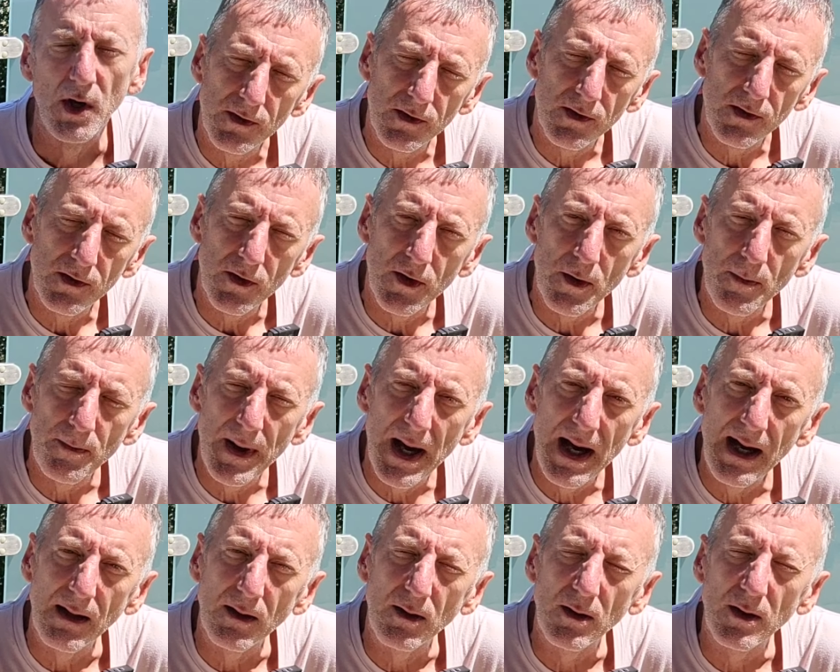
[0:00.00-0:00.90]
So the
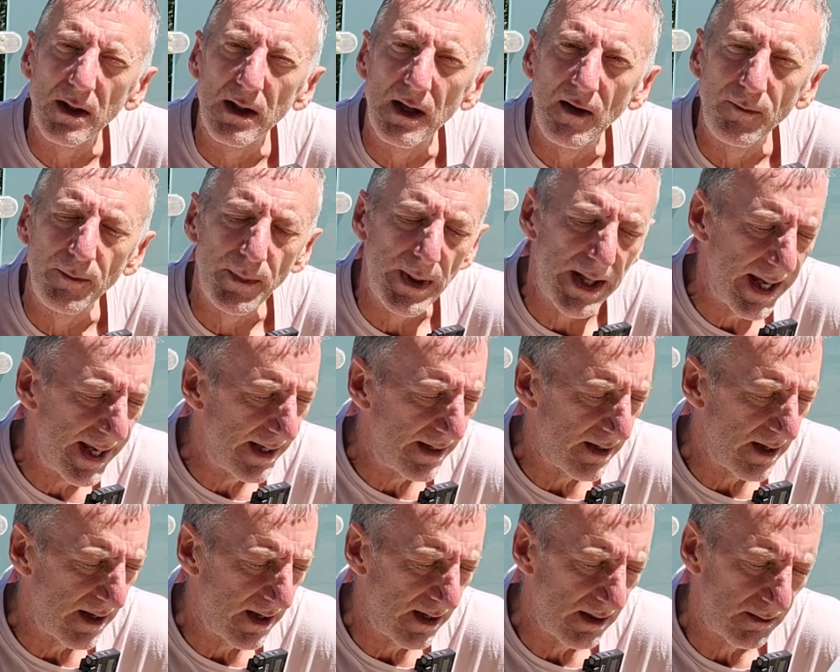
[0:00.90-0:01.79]
pack, I've
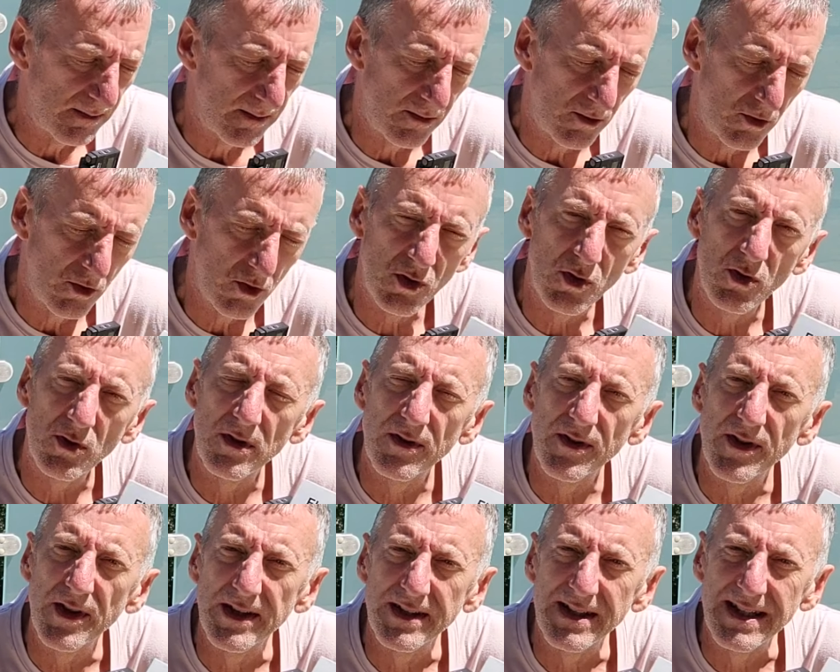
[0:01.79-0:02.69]
paid uh, just under
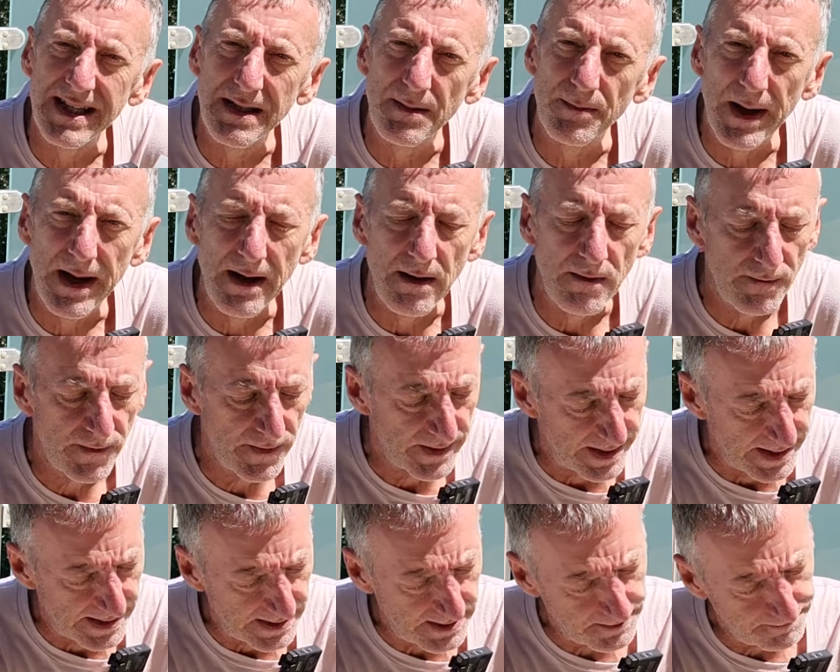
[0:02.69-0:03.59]
thirteen pounds for
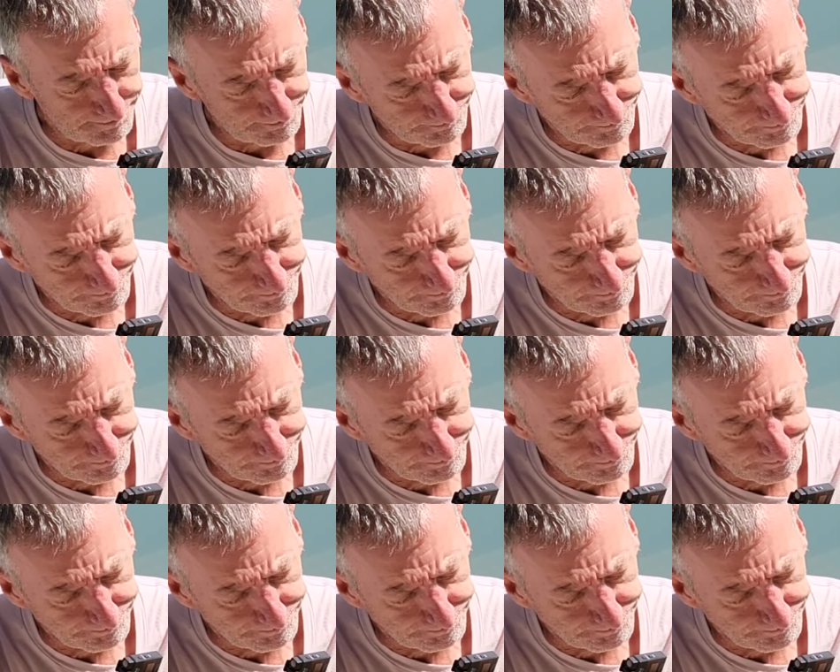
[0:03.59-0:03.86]
this.